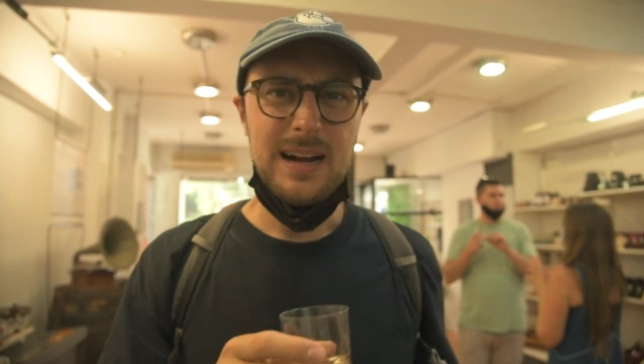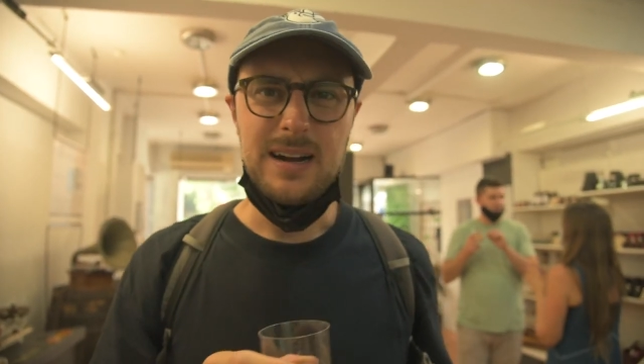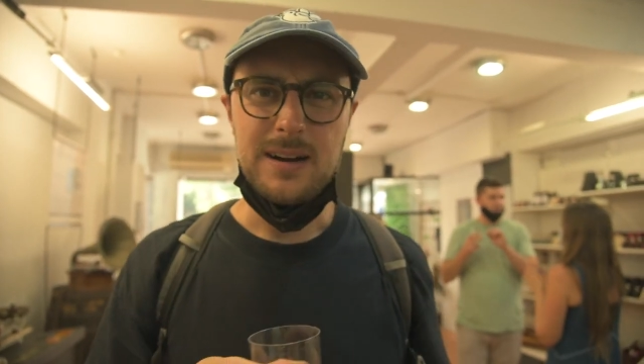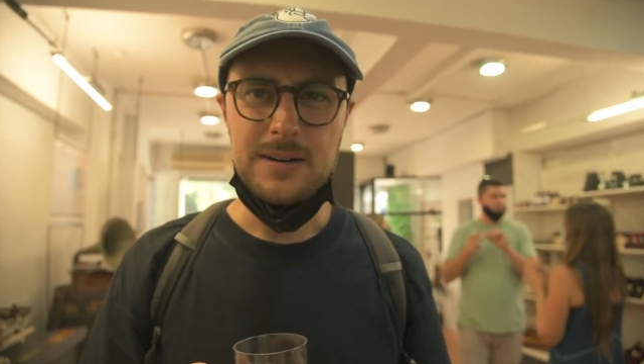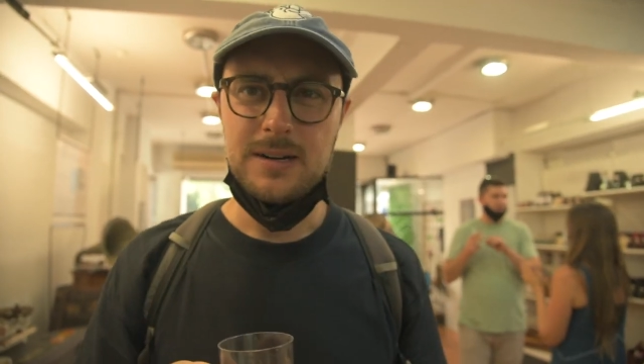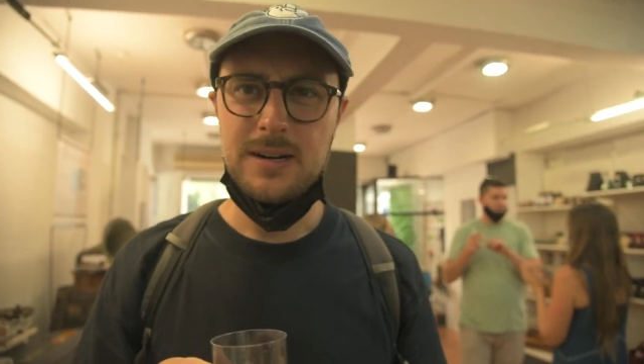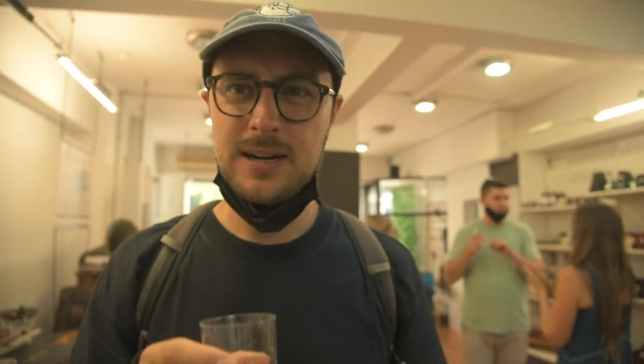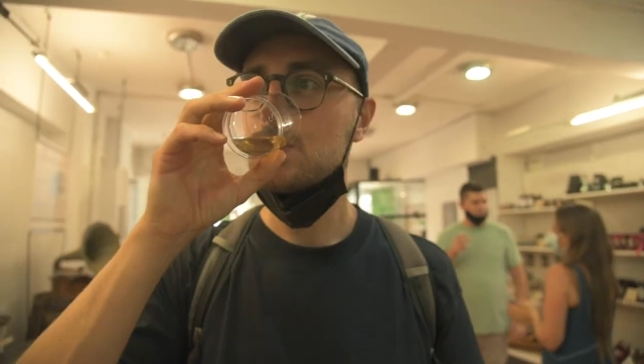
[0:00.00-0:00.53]
wow.
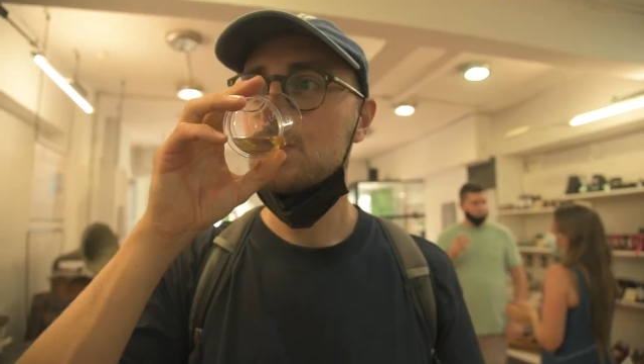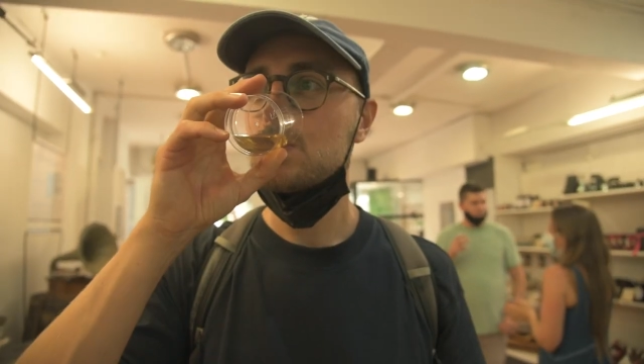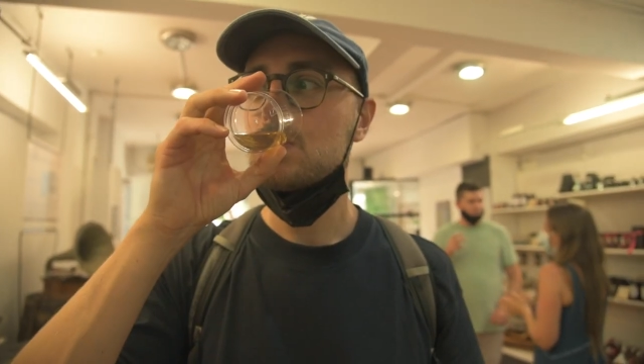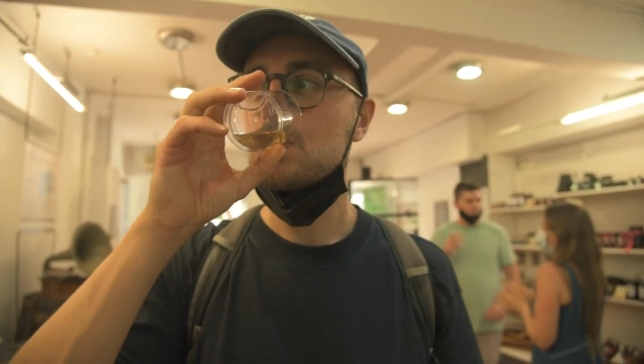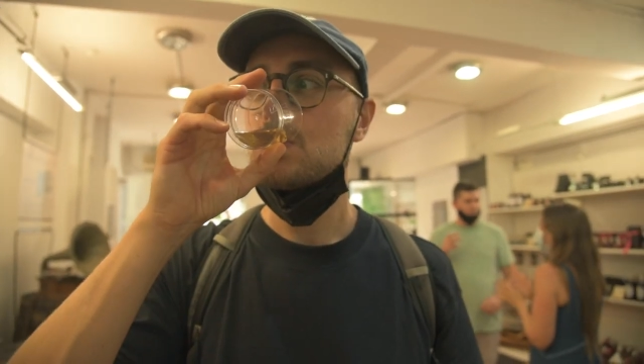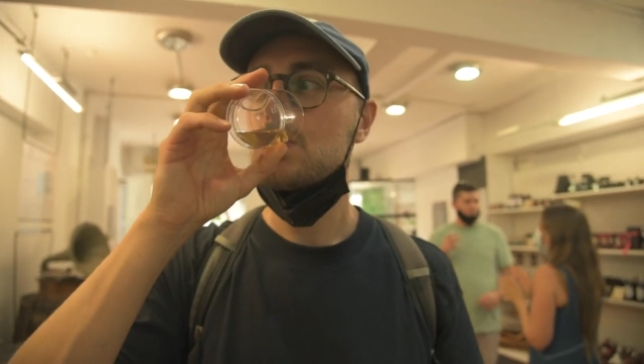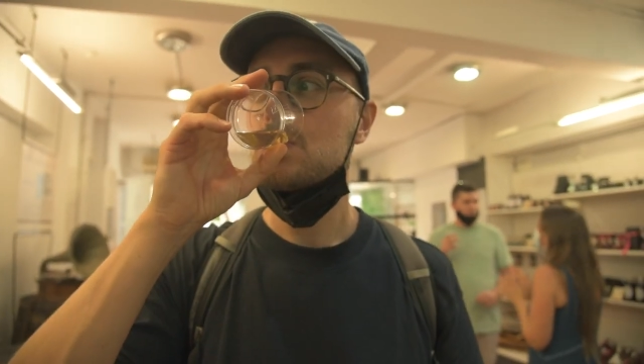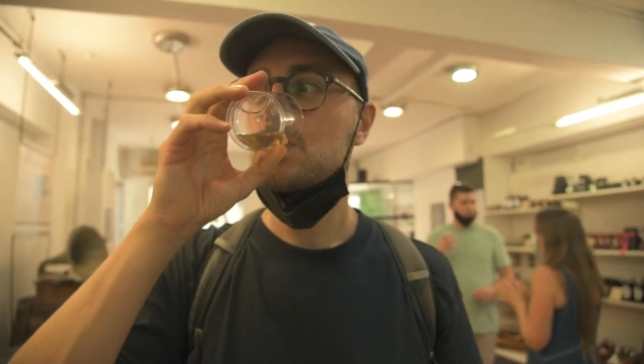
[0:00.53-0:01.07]
Yeah.
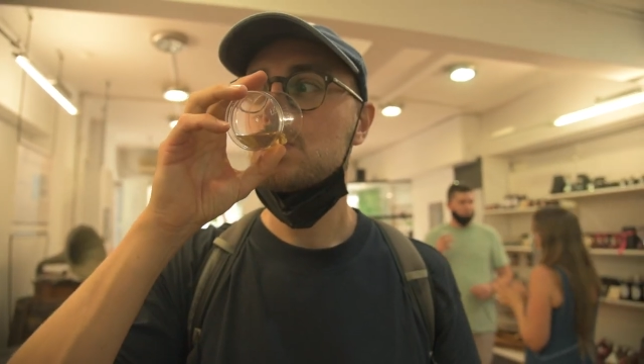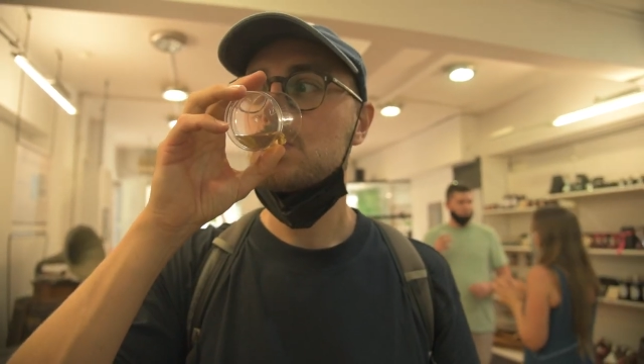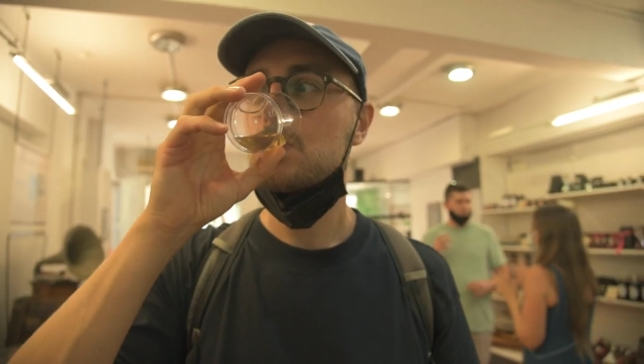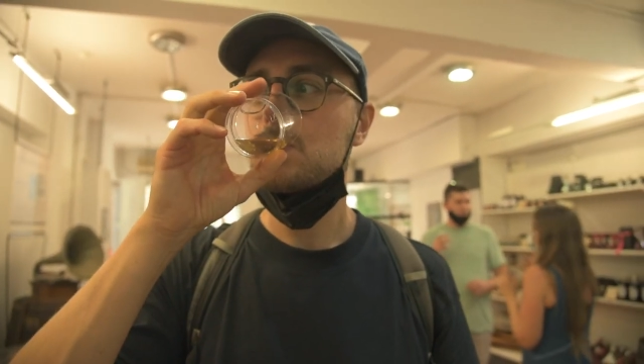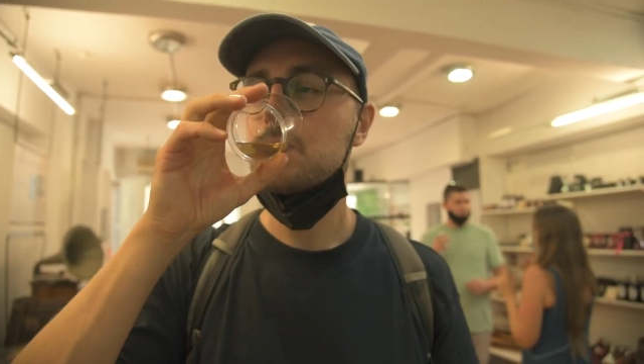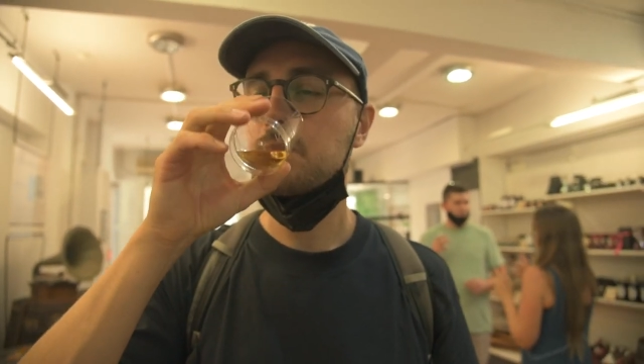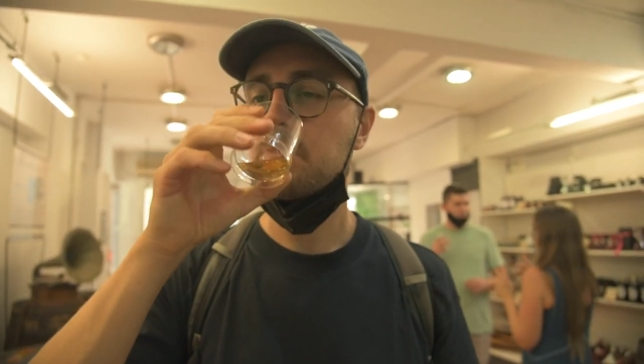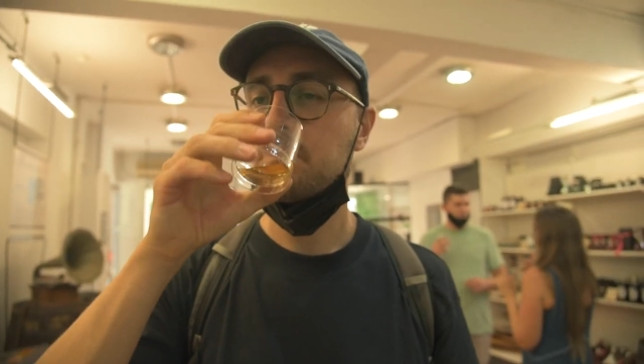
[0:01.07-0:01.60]

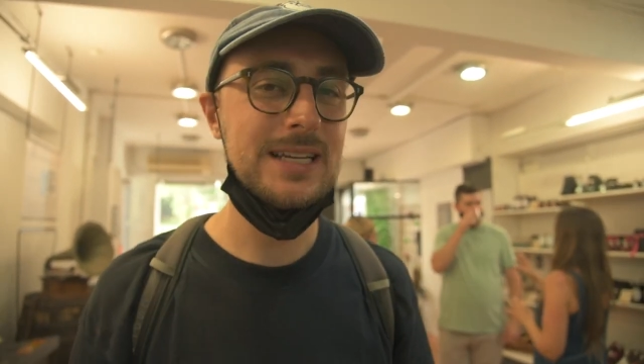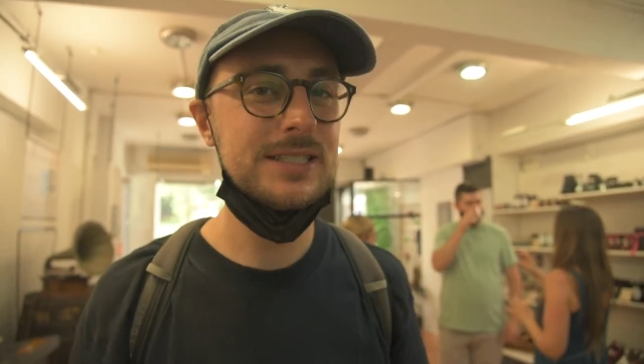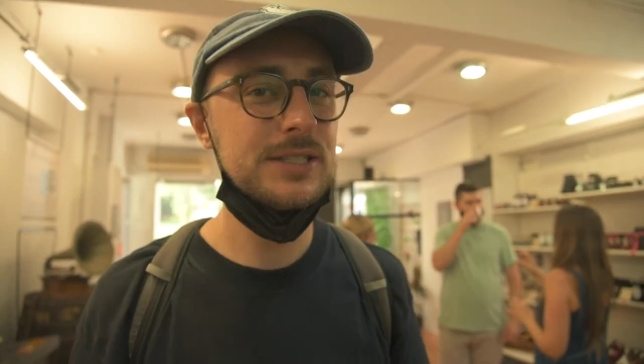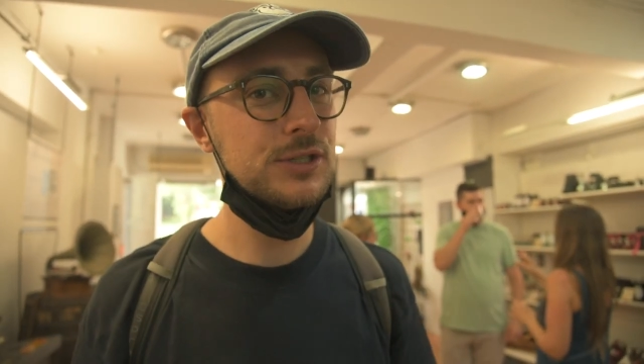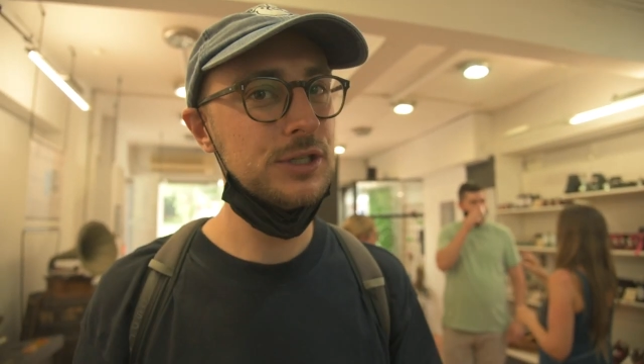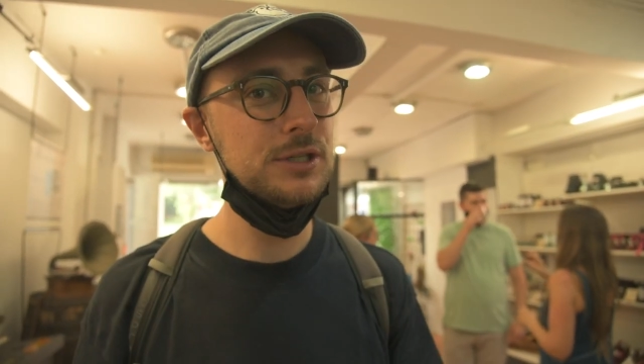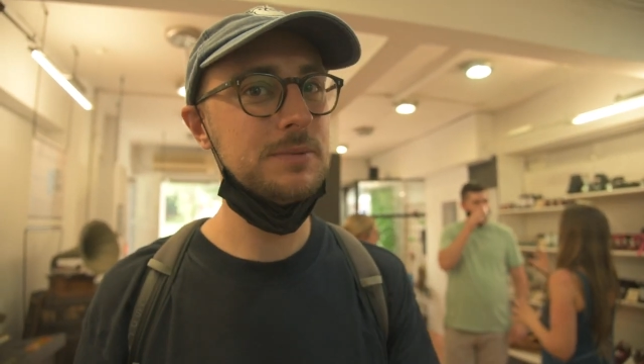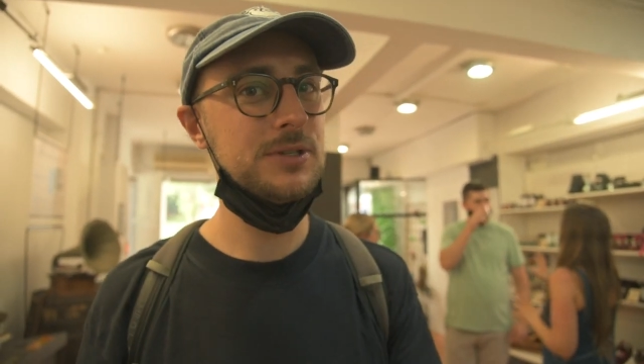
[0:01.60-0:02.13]

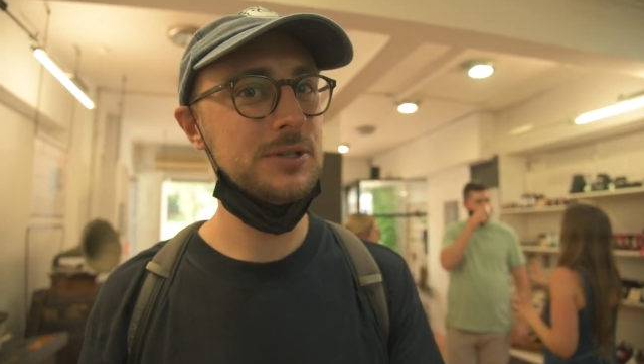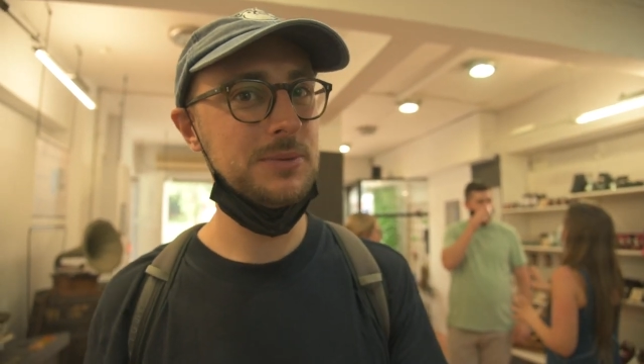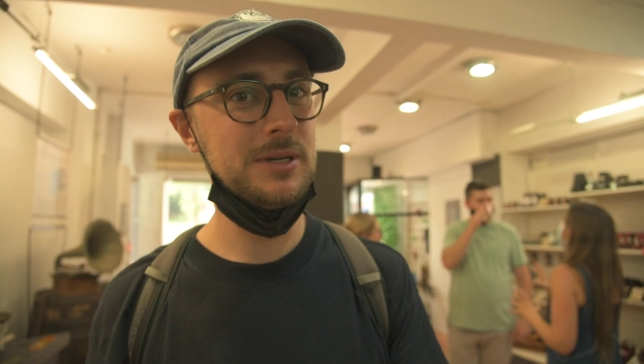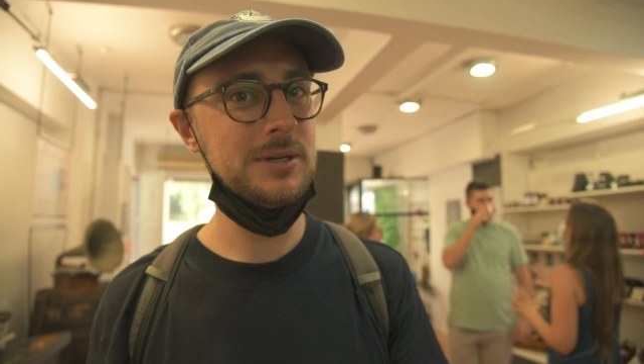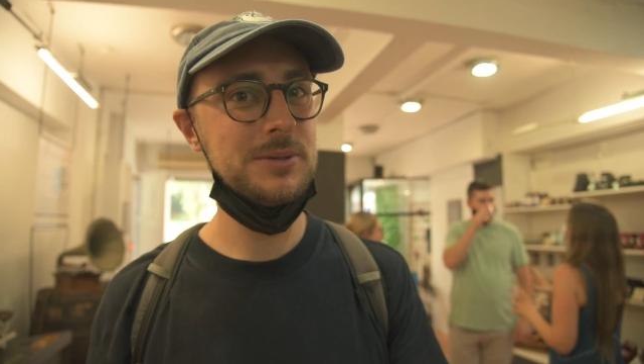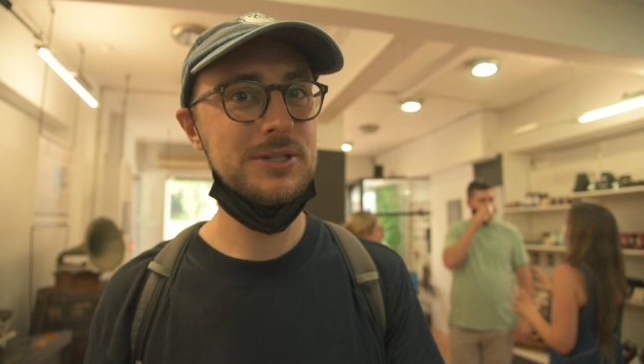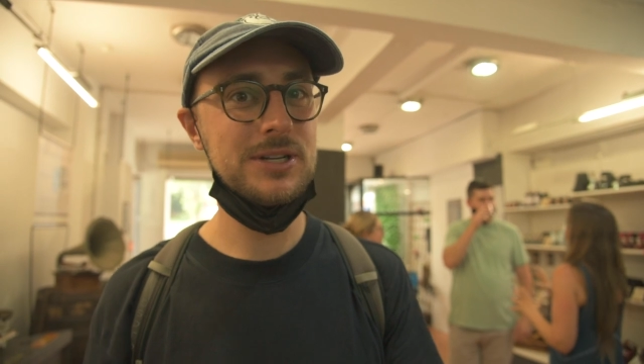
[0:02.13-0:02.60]
It's super sweet,